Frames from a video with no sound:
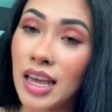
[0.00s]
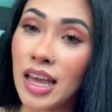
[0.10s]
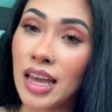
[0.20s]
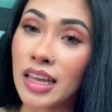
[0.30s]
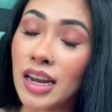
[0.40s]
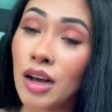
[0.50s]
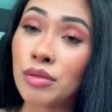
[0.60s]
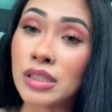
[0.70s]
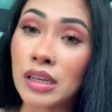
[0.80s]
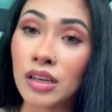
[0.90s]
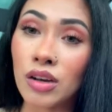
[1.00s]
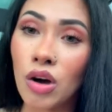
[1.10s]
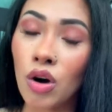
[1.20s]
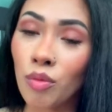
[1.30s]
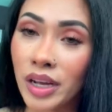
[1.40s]
And I was like,
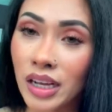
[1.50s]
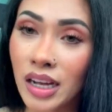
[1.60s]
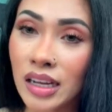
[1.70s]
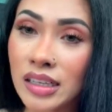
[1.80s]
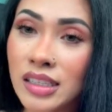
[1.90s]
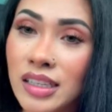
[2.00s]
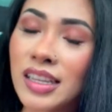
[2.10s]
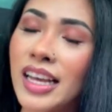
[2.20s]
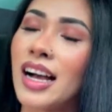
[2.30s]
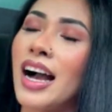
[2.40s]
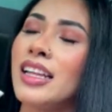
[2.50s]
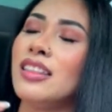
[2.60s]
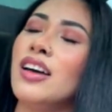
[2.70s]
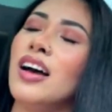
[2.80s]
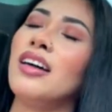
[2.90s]
oh my God. Like, I
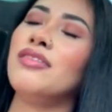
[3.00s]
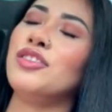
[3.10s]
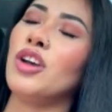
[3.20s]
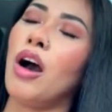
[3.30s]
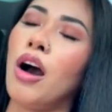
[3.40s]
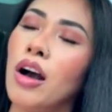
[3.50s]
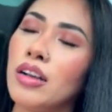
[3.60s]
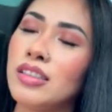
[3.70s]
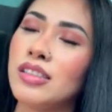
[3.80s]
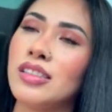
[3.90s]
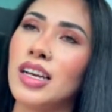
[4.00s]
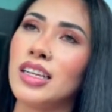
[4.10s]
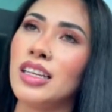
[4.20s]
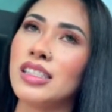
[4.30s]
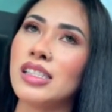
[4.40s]
love talks that
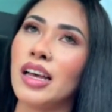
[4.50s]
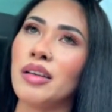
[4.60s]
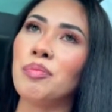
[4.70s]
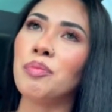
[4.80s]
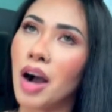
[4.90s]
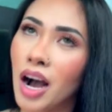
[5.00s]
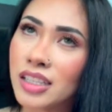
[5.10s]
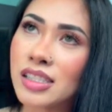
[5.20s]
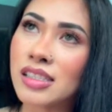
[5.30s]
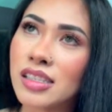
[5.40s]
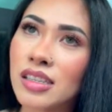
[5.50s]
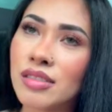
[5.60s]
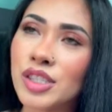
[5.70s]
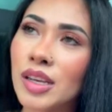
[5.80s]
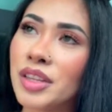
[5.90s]
is like
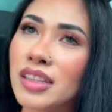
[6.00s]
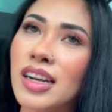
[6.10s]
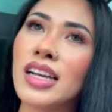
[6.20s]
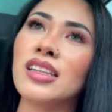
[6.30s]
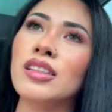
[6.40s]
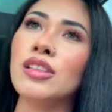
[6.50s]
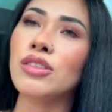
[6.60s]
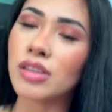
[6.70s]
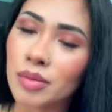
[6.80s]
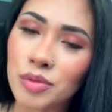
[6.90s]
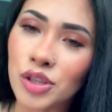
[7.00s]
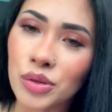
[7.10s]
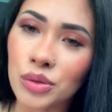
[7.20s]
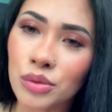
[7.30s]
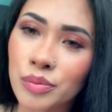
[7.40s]
positive, something that I can look up
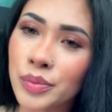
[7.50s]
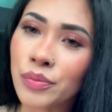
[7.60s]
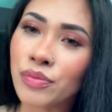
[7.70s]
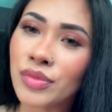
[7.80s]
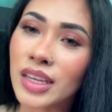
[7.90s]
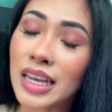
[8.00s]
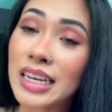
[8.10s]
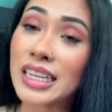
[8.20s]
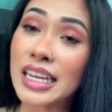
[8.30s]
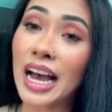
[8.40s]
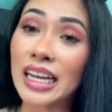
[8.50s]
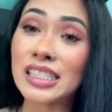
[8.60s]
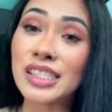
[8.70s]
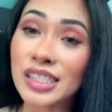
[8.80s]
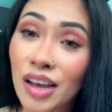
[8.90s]
to. And he
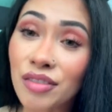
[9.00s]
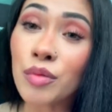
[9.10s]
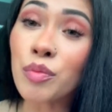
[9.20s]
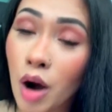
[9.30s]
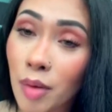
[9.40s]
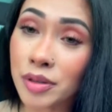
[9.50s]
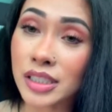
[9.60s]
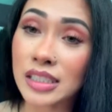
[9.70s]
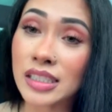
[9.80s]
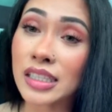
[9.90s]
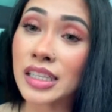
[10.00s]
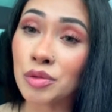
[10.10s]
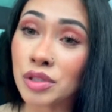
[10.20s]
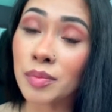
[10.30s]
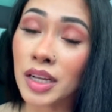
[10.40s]
had 7 properties and he
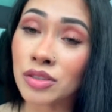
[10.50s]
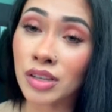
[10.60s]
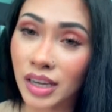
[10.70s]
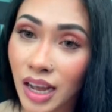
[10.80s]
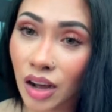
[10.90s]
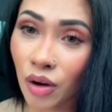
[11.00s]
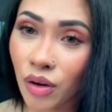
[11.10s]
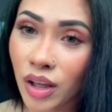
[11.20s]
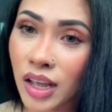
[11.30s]
was about to get out.